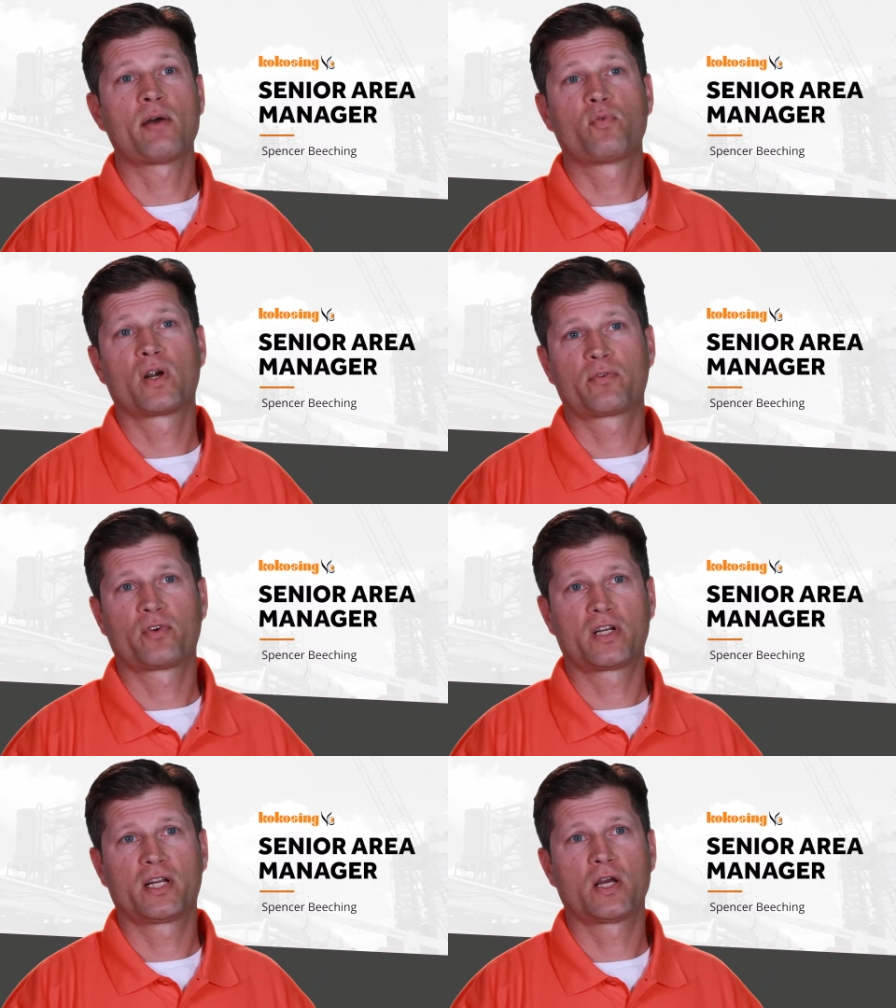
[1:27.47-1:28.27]
I've
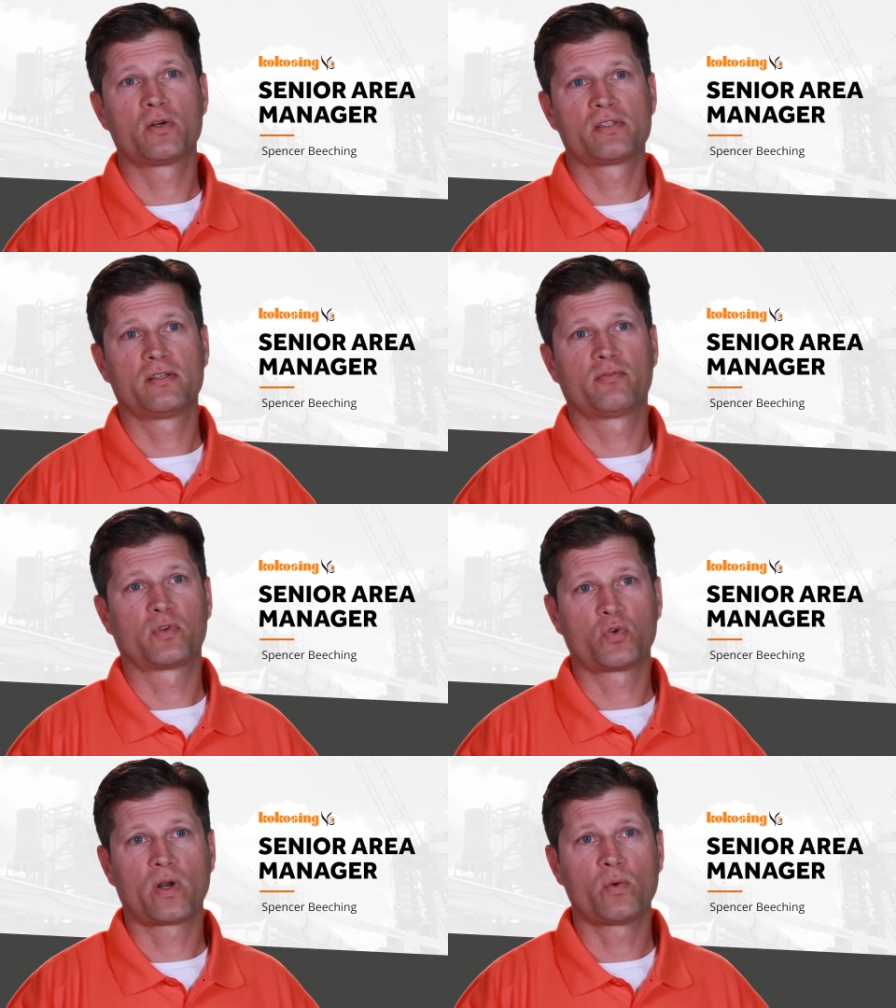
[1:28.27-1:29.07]
worked for
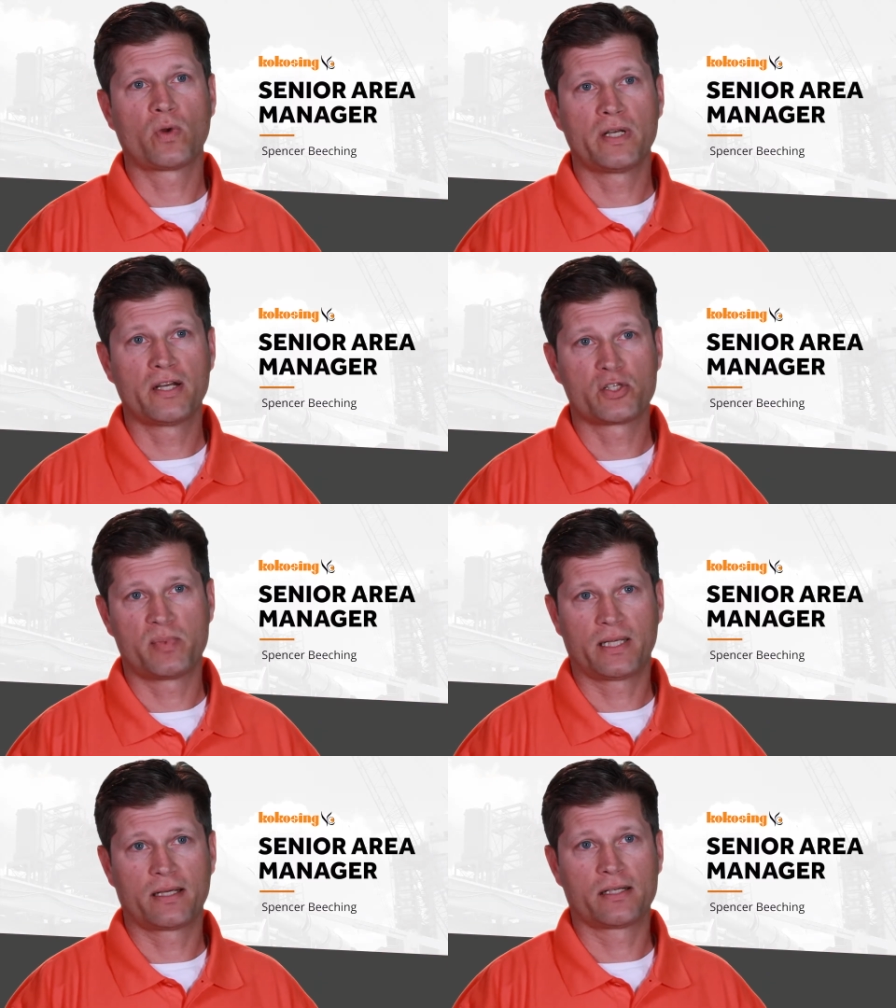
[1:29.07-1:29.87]
Kokosing for 21
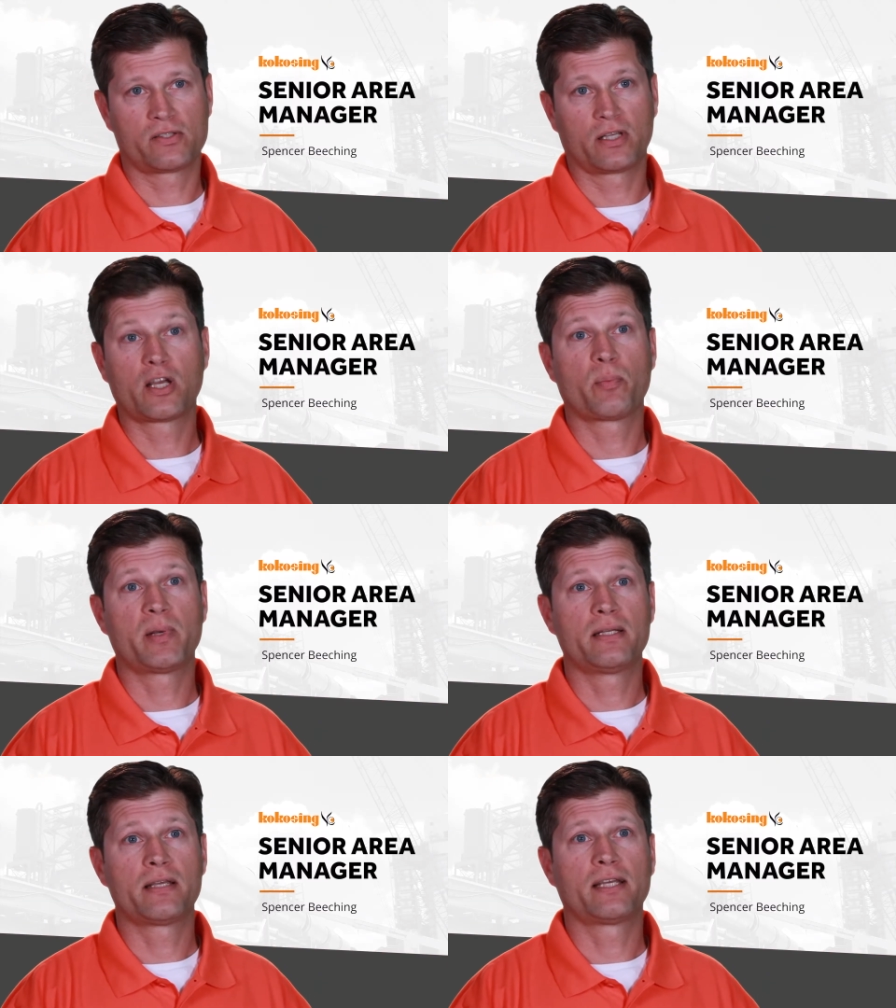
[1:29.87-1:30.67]
years because the
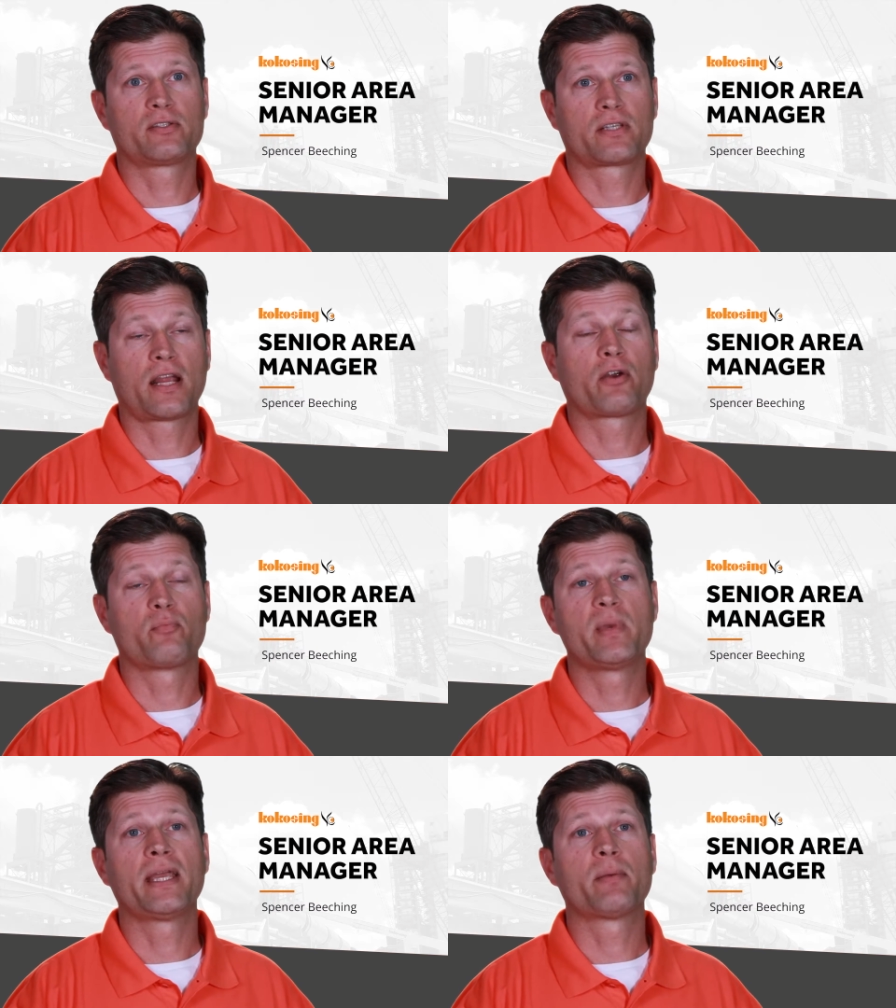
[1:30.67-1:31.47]
company takes
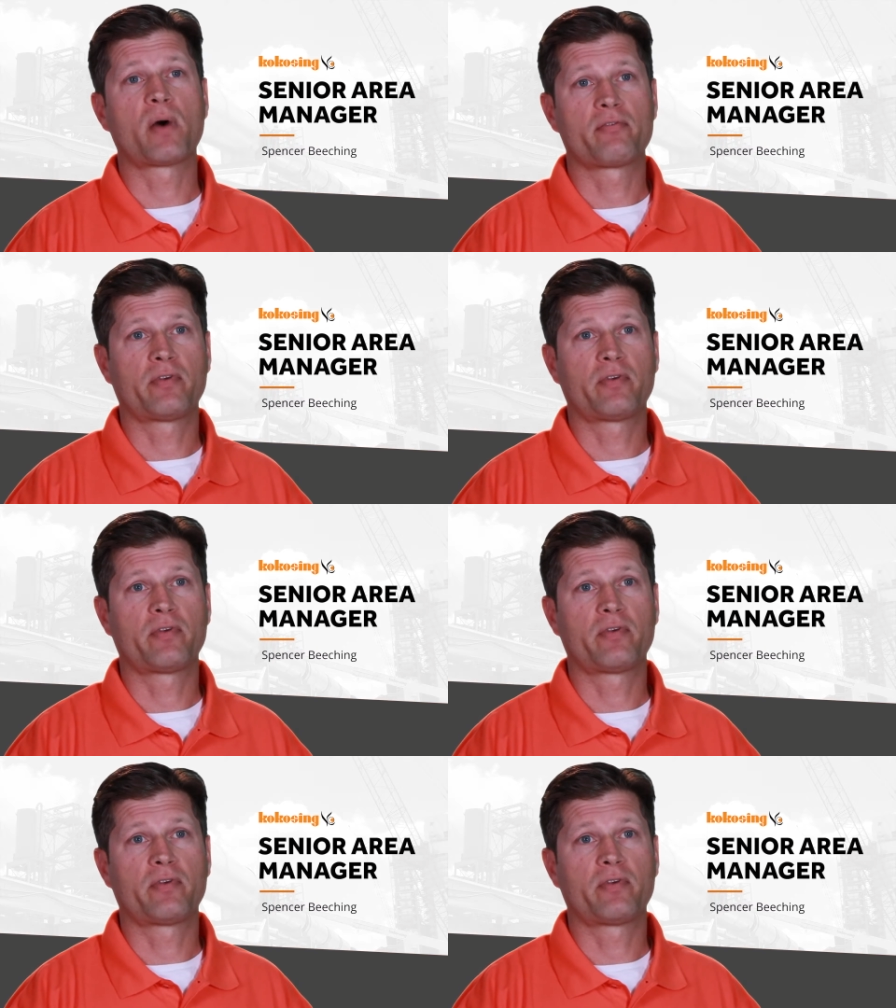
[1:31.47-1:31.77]
care of me and my